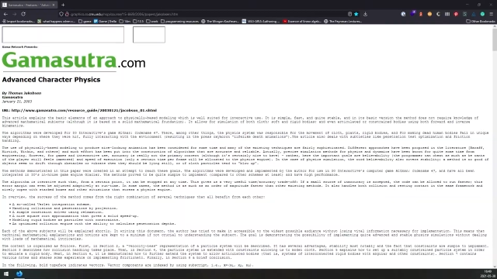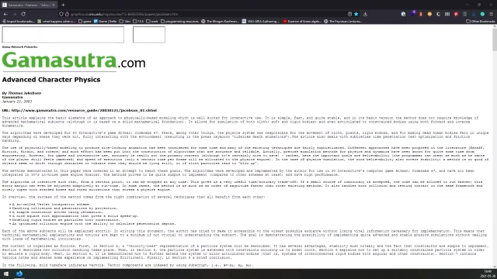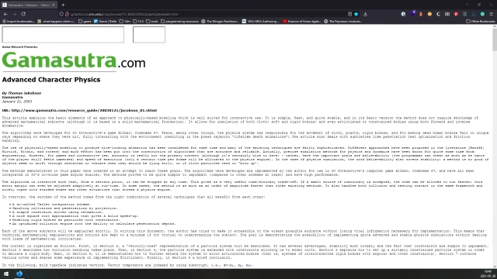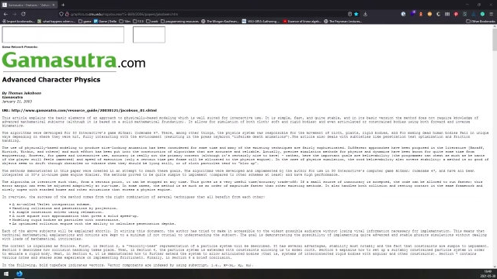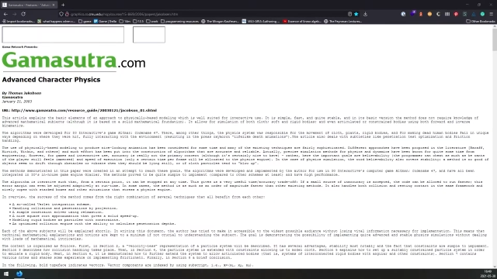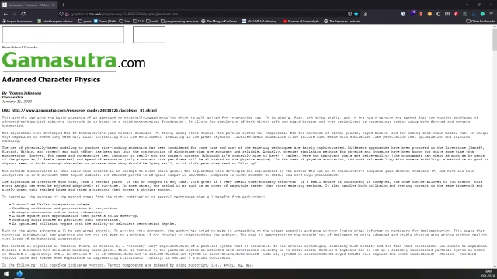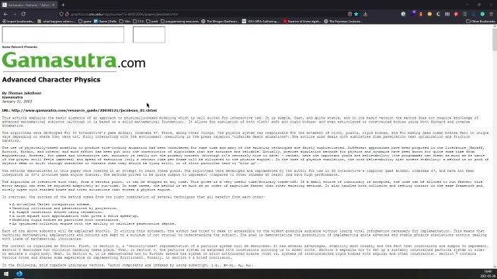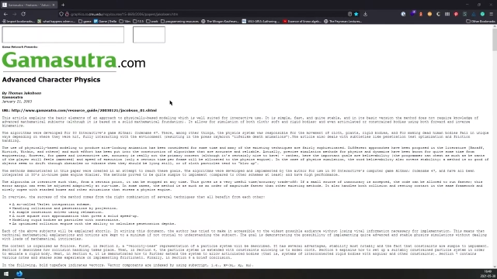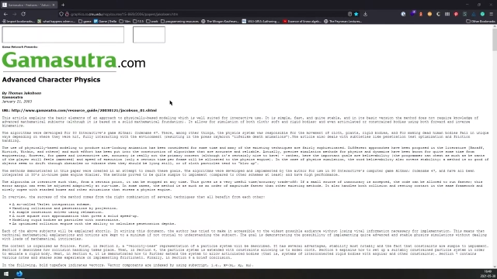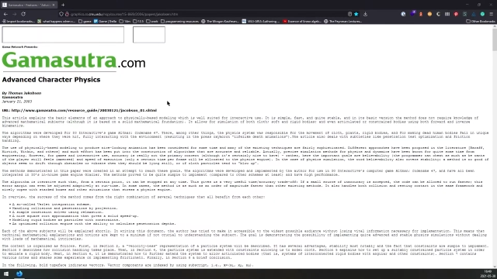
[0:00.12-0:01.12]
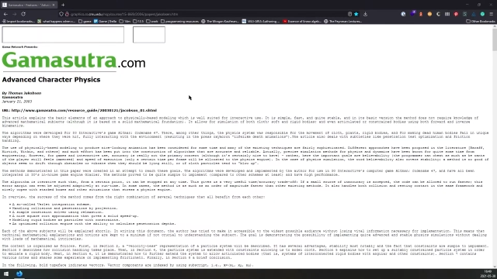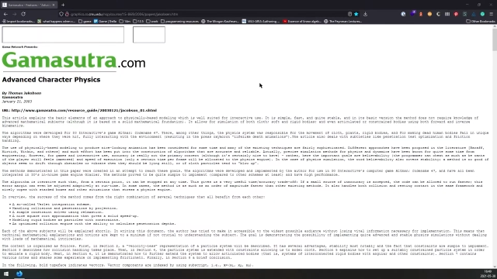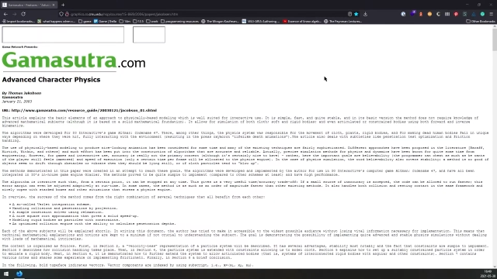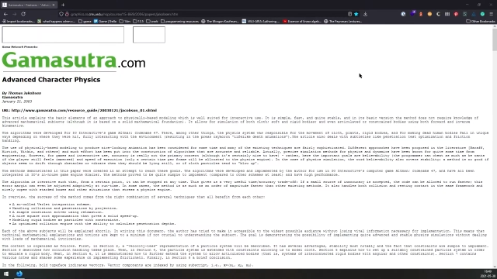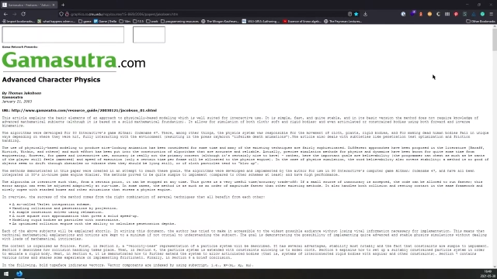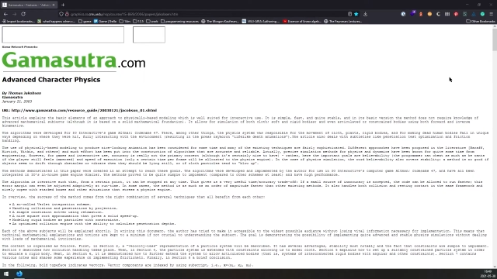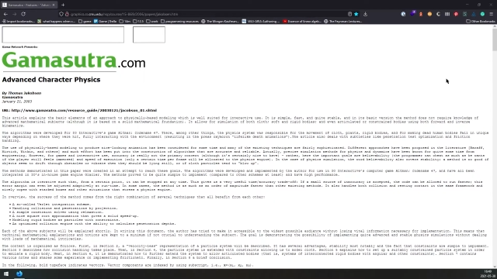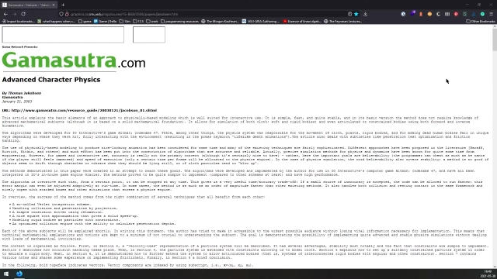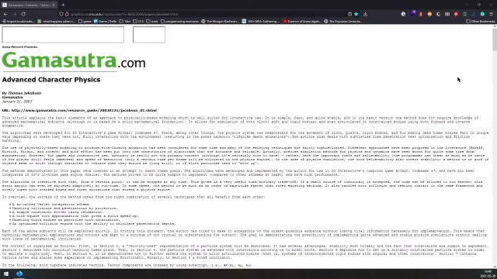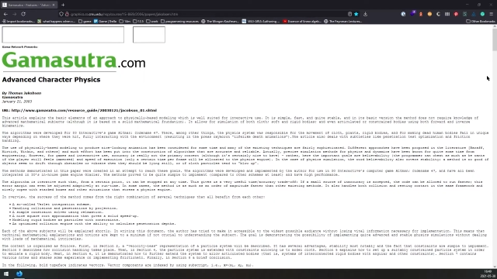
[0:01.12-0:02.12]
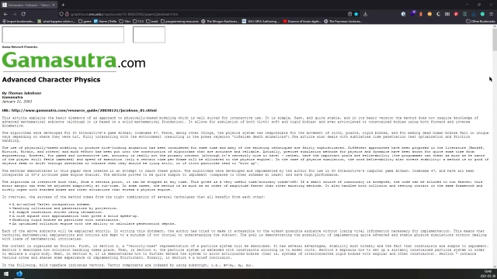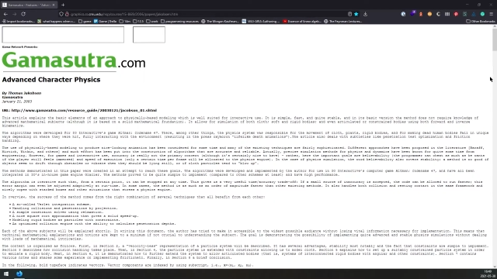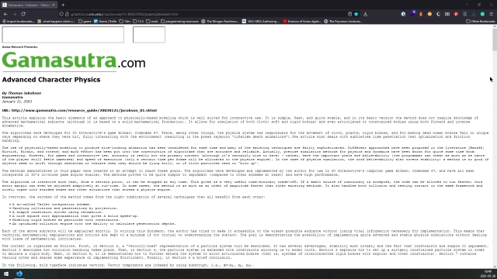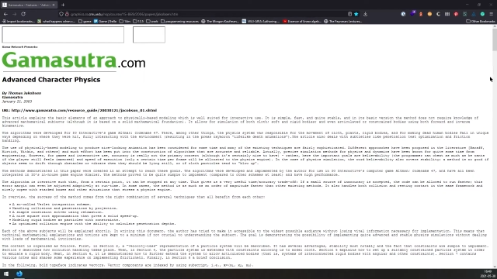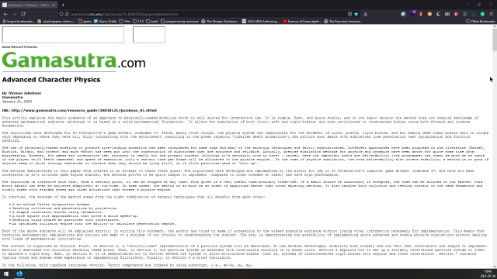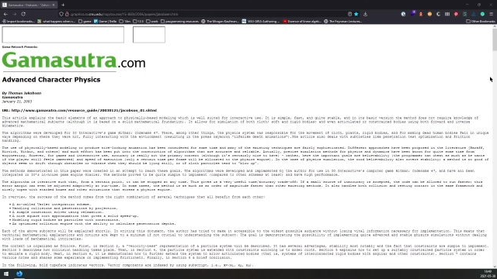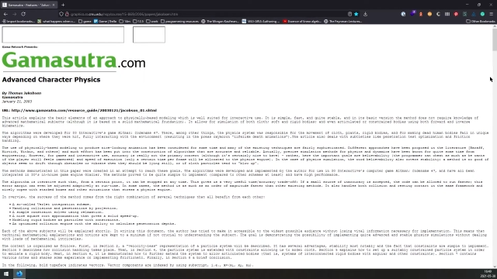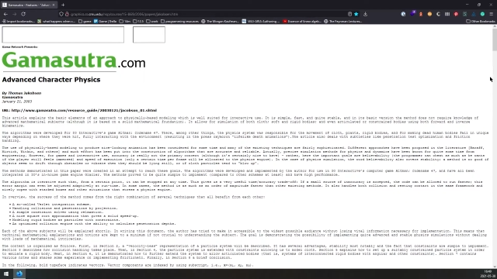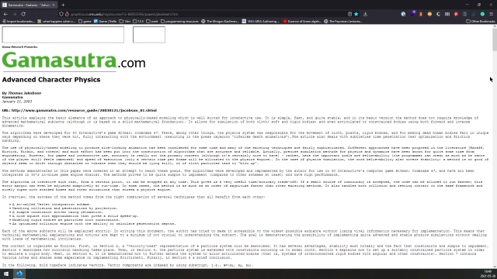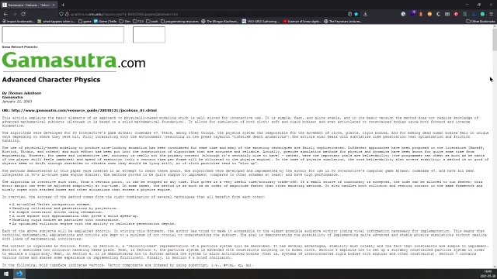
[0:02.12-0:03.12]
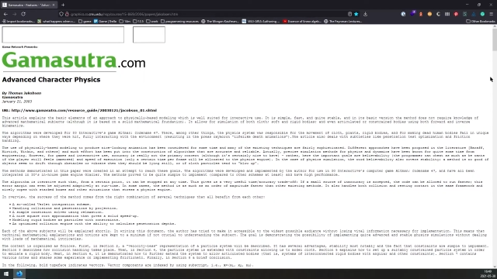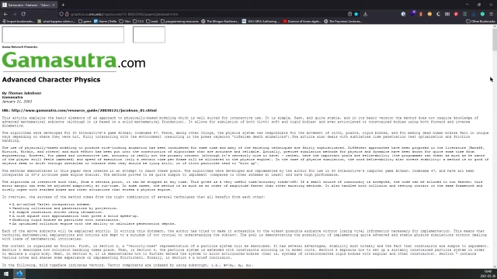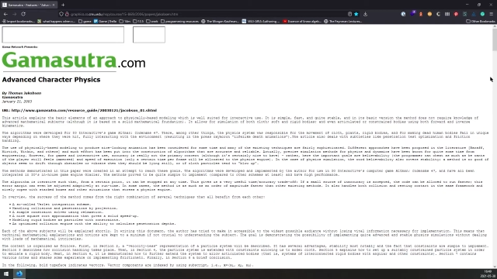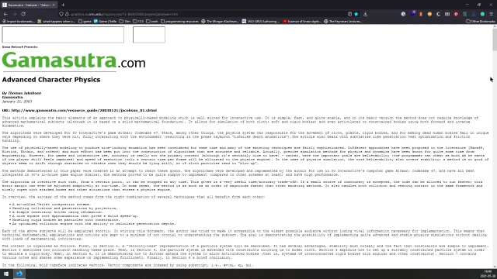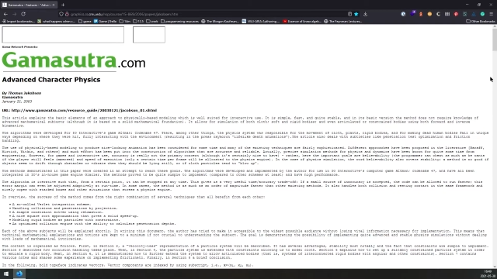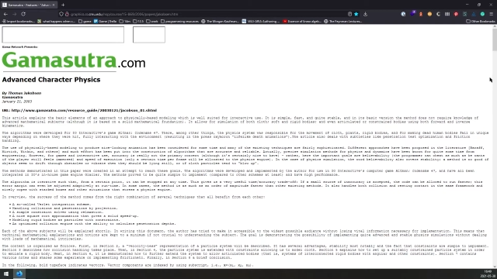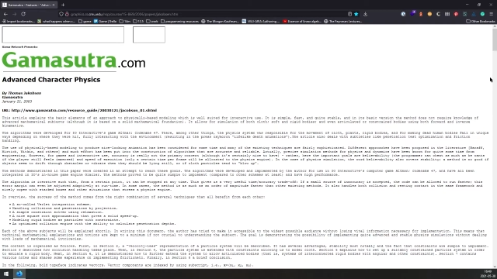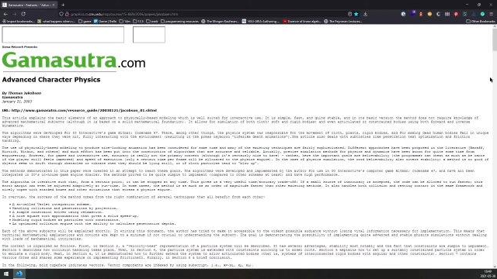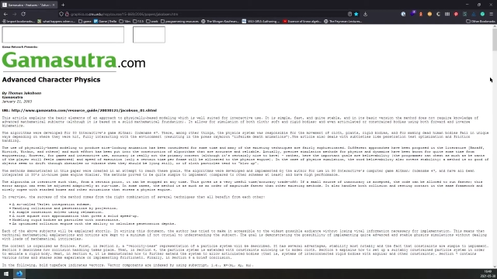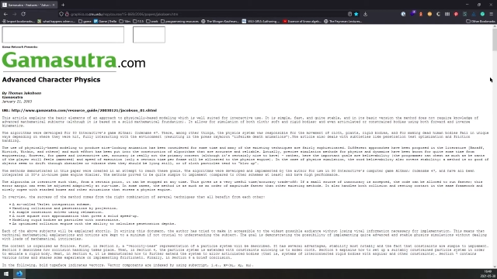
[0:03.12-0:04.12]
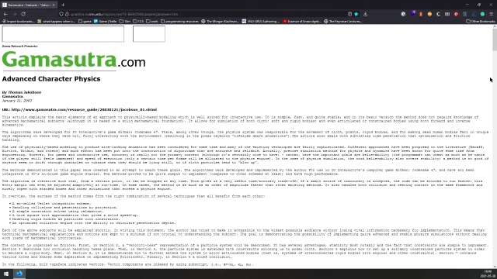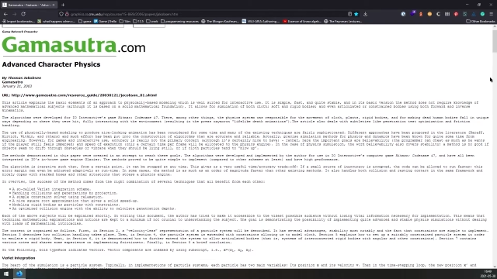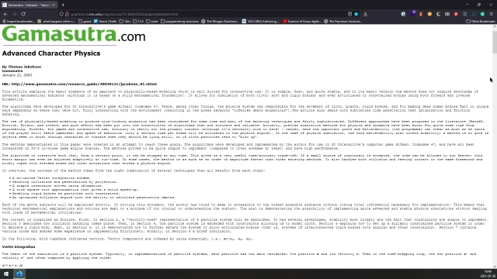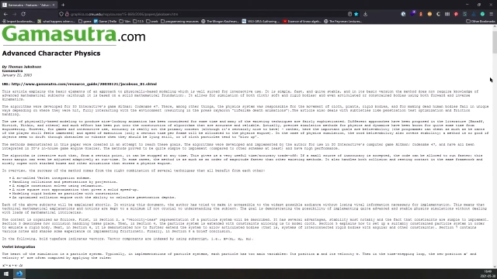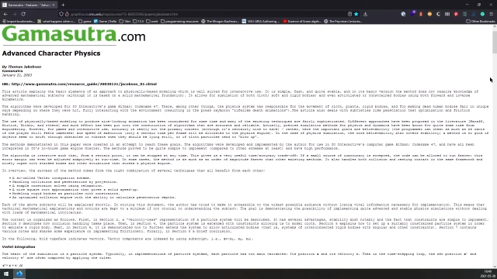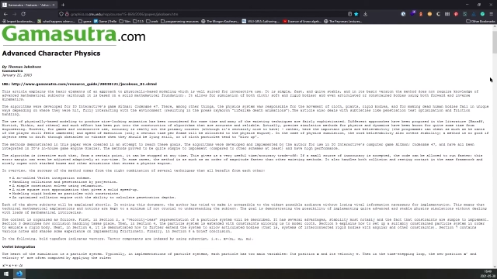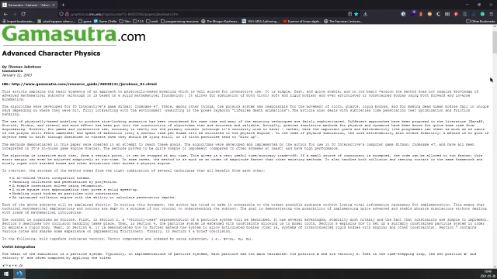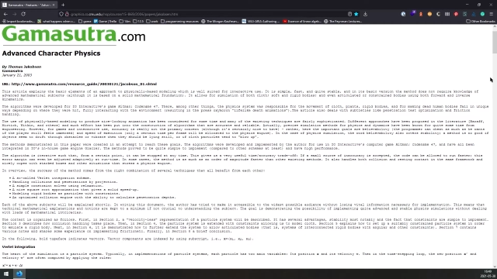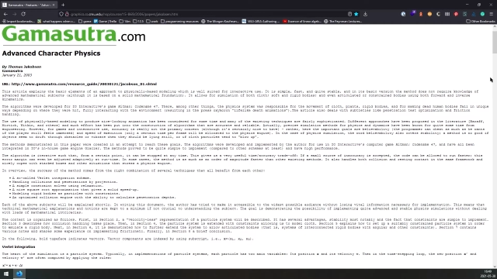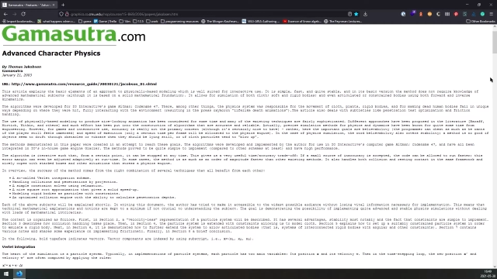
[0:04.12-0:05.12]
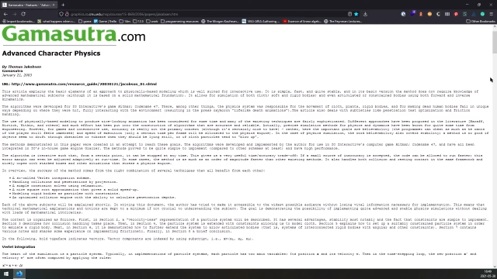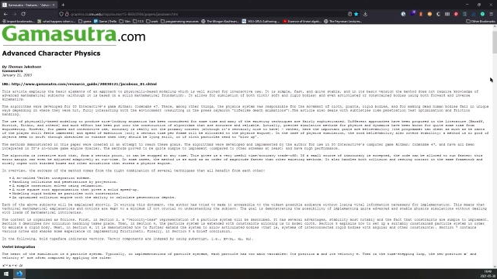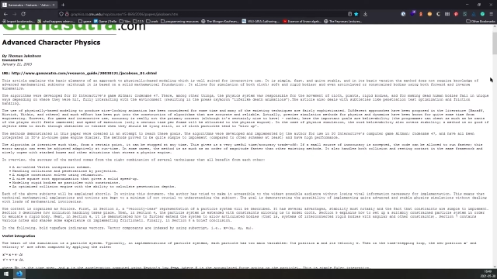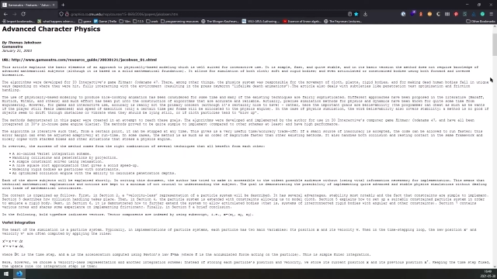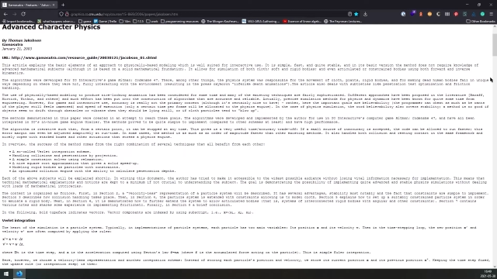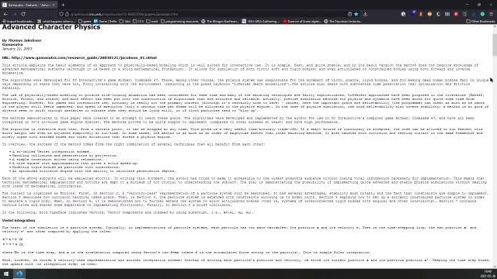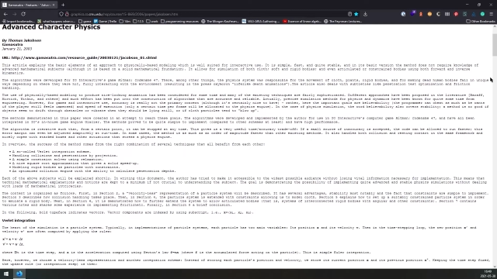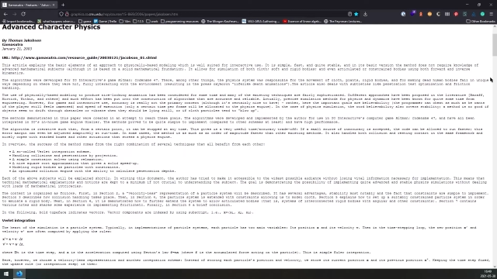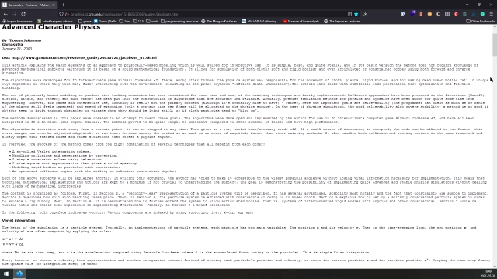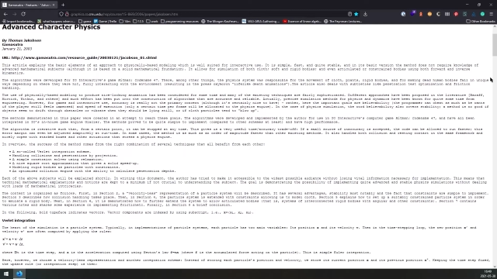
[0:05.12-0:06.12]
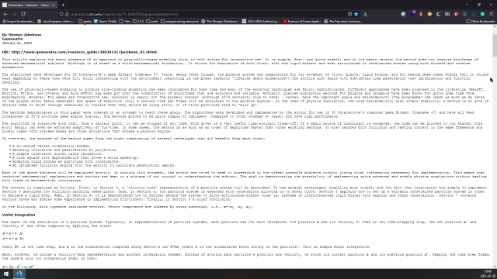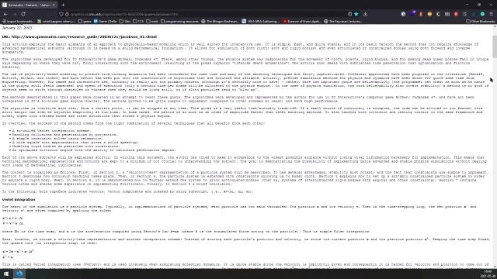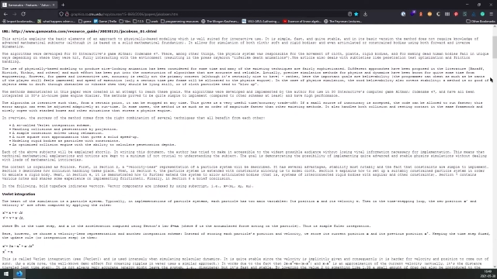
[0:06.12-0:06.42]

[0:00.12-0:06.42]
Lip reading: No face is visible, so there are no lips to read.